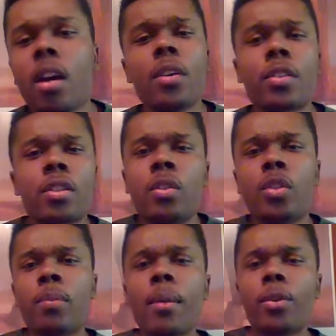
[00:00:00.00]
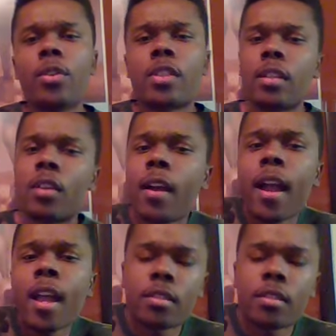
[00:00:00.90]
Oh, it's this huge bubble. It's going to crash.